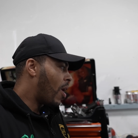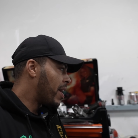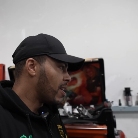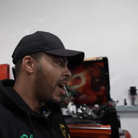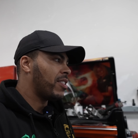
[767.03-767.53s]

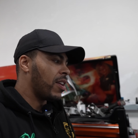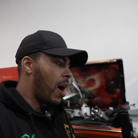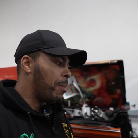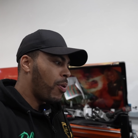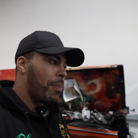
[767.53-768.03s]
I, I
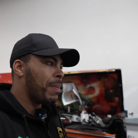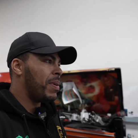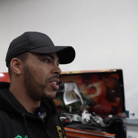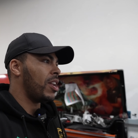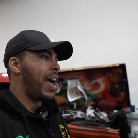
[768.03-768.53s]
I'm probably
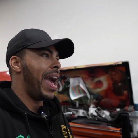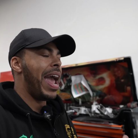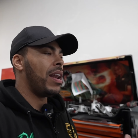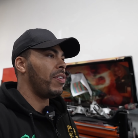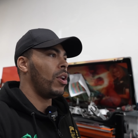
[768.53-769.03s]
missing a
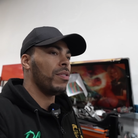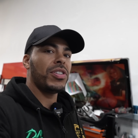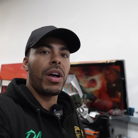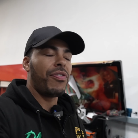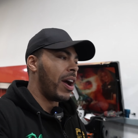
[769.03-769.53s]
hell of a lot of
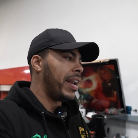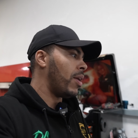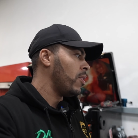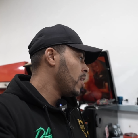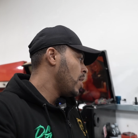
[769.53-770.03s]
stuff right now.